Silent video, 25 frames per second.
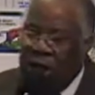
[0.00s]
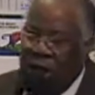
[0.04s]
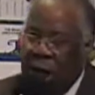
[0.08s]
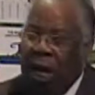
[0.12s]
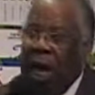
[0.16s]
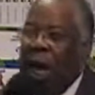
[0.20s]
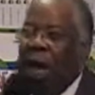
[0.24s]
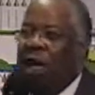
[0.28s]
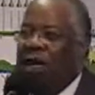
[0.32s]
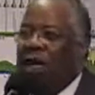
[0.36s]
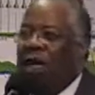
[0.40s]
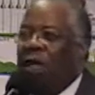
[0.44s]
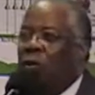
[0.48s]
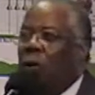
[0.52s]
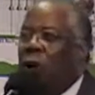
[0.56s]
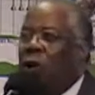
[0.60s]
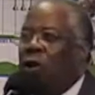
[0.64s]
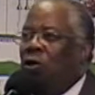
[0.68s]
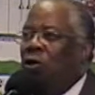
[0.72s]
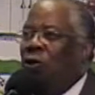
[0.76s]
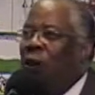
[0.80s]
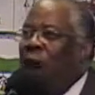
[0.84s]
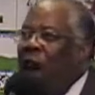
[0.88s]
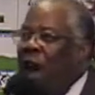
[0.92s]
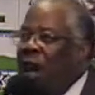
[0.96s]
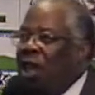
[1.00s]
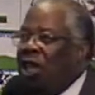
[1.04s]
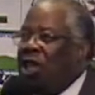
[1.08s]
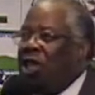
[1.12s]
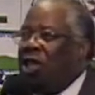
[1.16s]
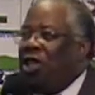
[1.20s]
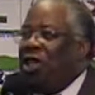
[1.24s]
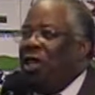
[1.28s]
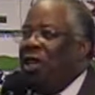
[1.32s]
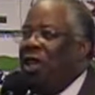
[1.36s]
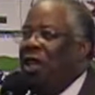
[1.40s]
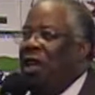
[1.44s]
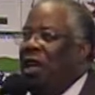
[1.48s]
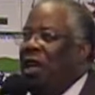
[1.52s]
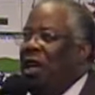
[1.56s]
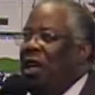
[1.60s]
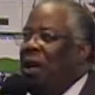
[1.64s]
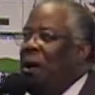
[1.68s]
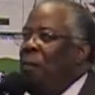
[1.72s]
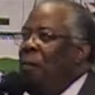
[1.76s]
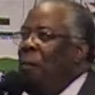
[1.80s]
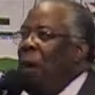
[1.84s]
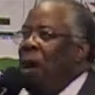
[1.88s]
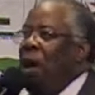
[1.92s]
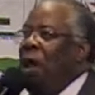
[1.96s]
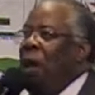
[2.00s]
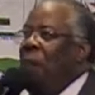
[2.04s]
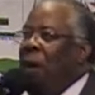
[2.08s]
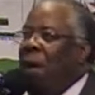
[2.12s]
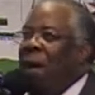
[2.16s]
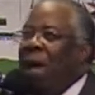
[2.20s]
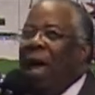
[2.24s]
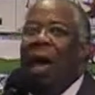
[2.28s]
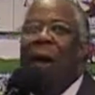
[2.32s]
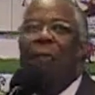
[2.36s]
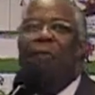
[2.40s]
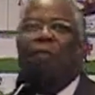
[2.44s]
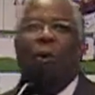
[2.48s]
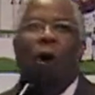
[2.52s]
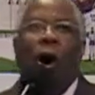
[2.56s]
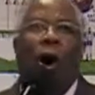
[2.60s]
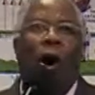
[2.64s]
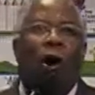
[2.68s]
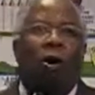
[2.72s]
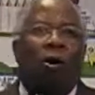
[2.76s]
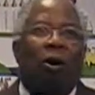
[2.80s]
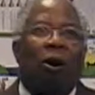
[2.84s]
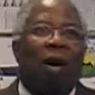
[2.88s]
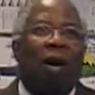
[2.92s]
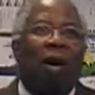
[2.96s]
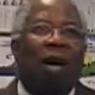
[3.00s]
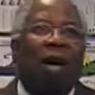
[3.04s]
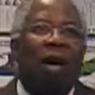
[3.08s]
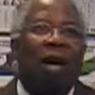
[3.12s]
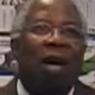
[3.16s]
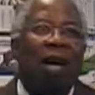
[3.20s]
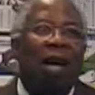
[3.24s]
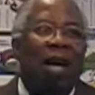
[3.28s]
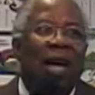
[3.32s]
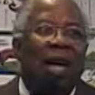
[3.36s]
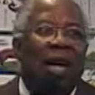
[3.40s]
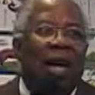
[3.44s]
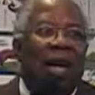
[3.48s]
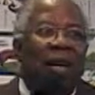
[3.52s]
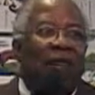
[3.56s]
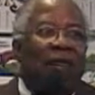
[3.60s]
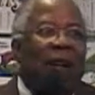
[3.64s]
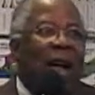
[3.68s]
Jesus was rich, amen, but he became poor. Amen.